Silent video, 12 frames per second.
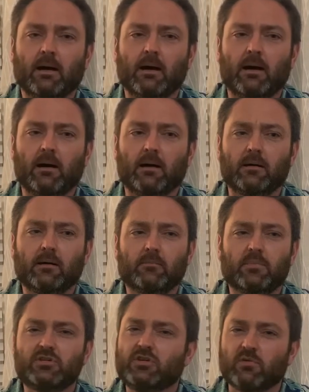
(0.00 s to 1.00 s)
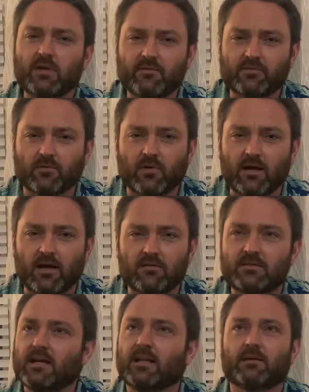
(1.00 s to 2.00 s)
But you don't have to run out
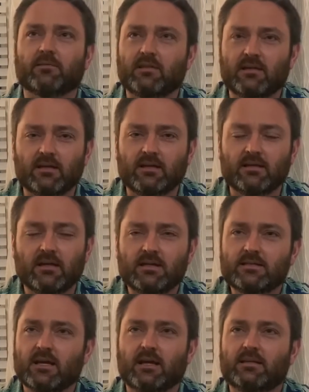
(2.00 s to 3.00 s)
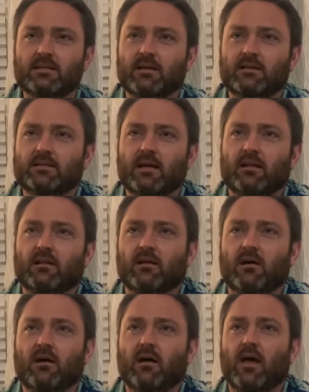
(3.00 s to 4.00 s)
and tell everything,
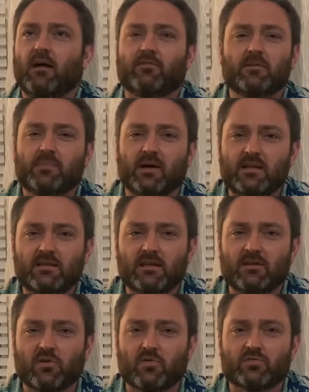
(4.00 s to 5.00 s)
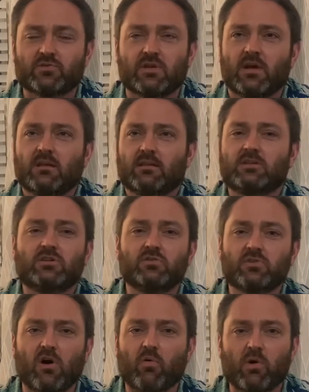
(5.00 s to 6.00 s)
tell everybody that goes, that you
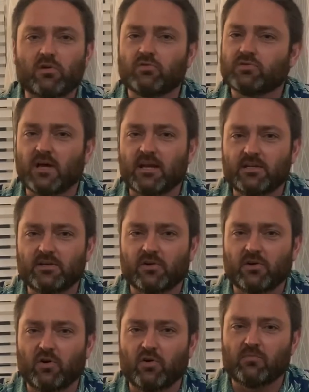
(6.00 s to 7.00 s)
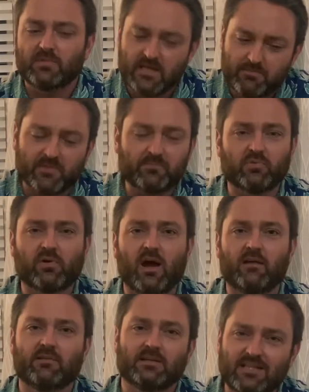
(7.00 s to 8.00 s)
know what goes on in your home. Keep it
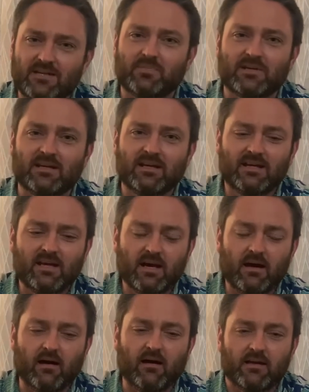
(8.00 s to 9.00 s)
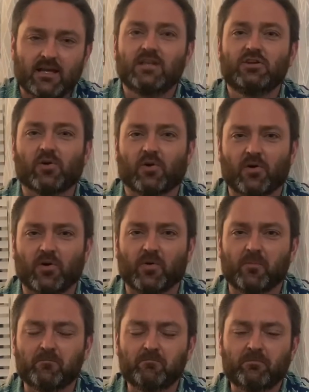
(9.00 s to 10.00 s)
private. Keep it in your home.